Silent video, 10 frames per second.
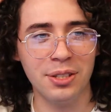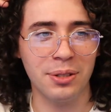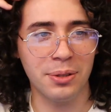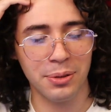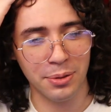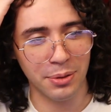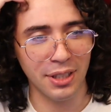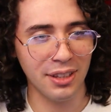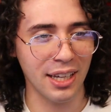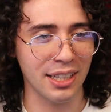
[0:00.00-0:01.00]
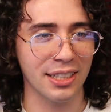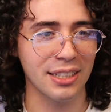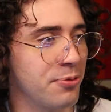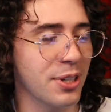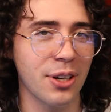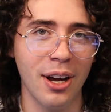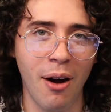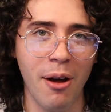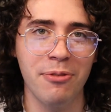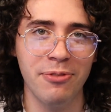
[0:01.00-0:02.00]
to like figure out
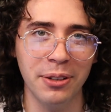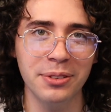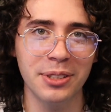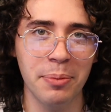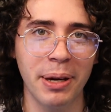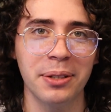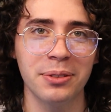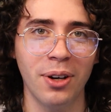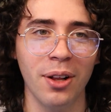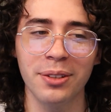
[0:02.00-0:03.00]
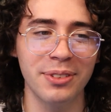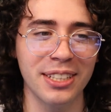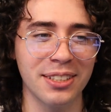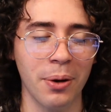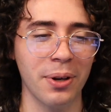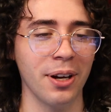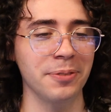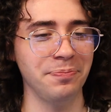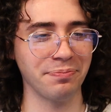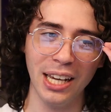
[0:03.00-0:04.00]
how I felt about all of this going
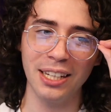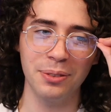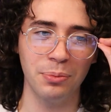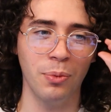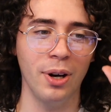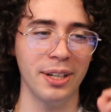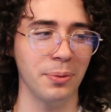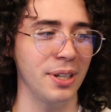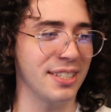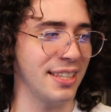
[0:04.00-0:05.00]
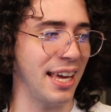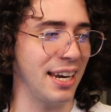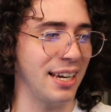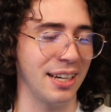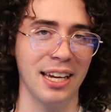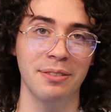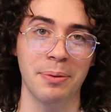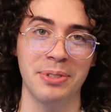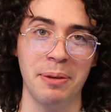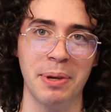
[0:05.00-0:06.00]
on and what it was that kind of
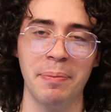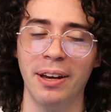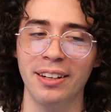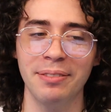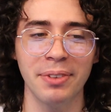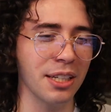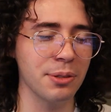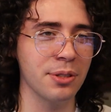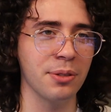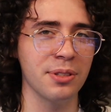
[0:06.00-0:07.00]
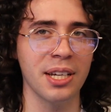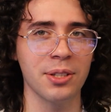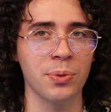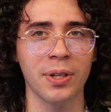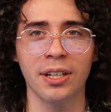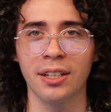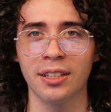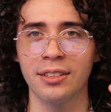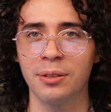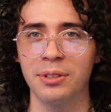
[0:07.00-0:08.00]
upset me about it. I think it was Tuesday on
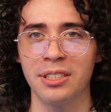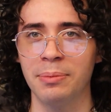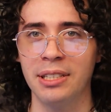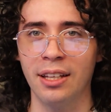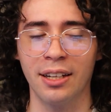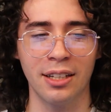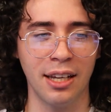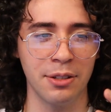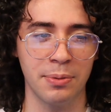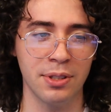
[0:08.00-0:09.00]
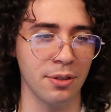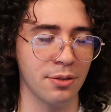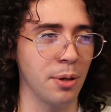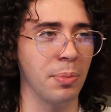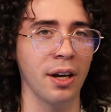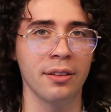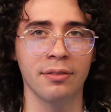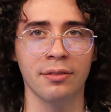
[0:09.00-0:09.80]
Twitter. There was some like announcements also up on